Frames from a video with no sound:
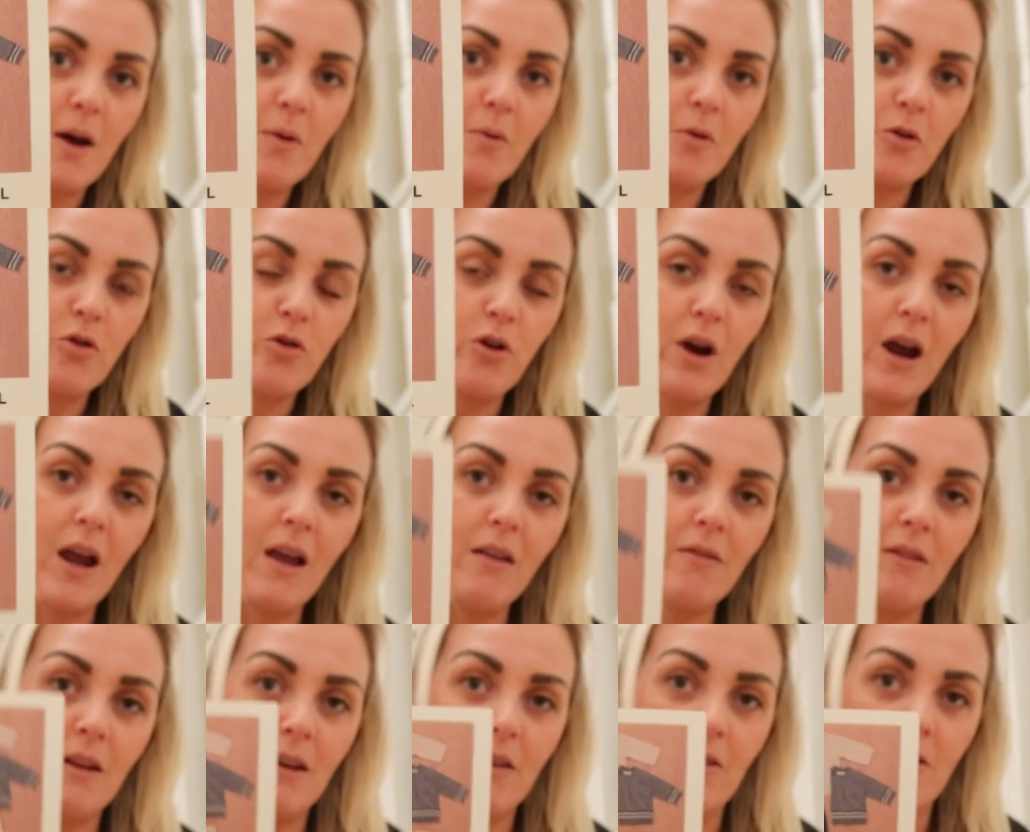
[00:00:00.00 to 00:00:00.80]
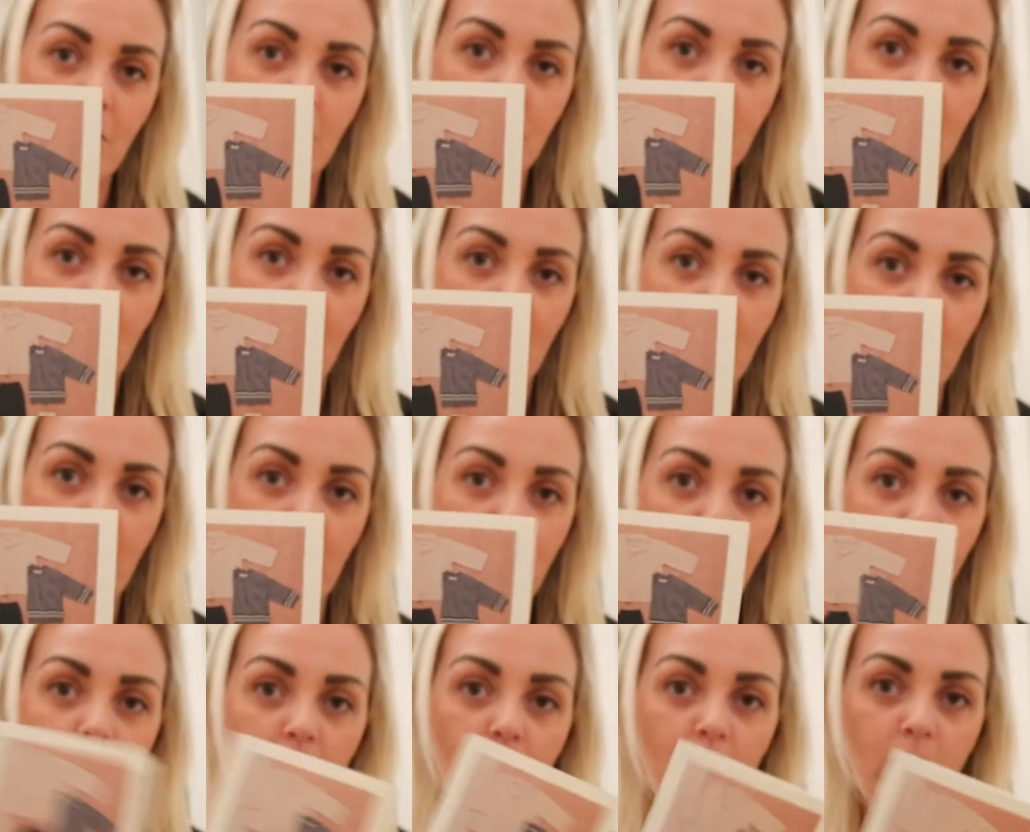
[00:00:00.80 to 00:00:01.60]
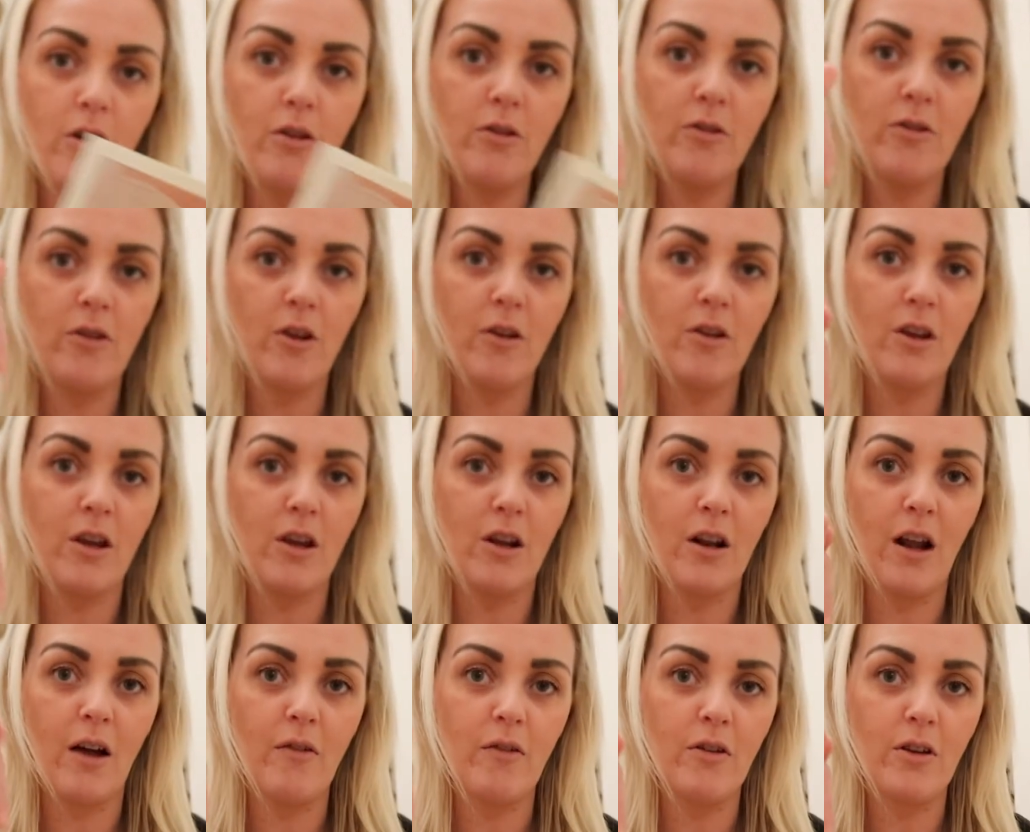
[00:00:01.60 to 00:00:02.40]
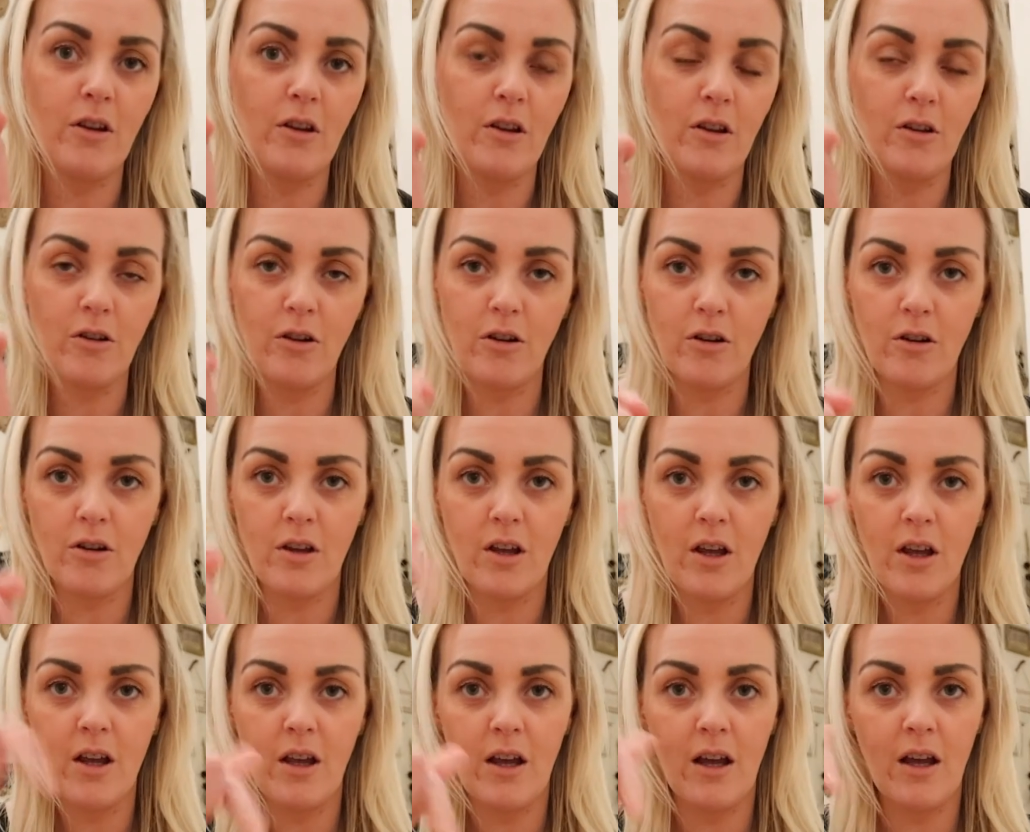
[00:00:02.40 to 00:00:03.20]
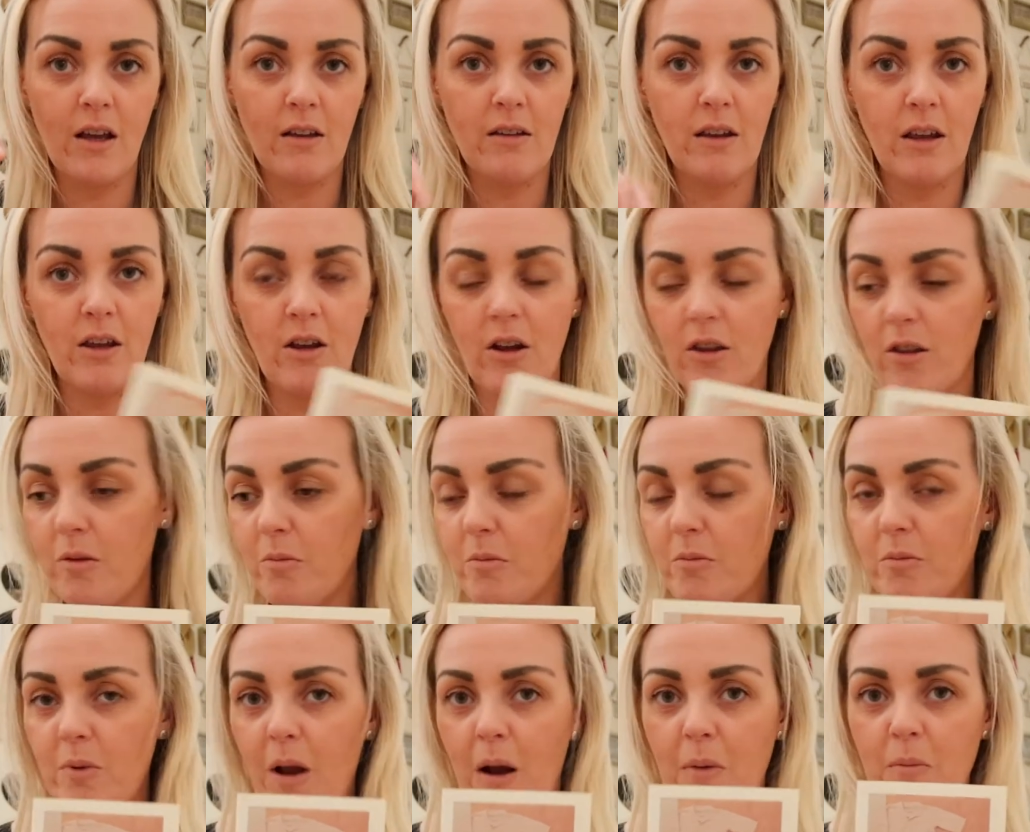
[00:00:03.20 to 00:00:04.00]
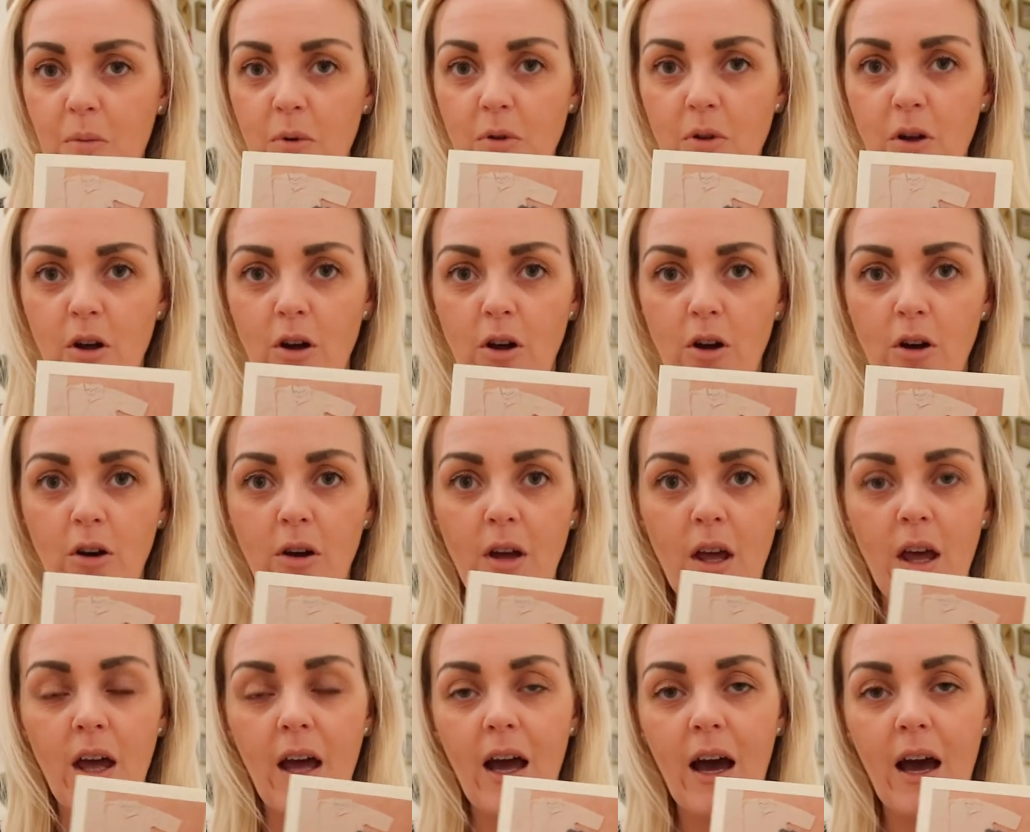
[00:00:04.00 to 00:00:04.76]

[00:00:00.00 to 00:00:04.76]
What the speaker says: I will try and link them down below so you can have a look and click on them down below.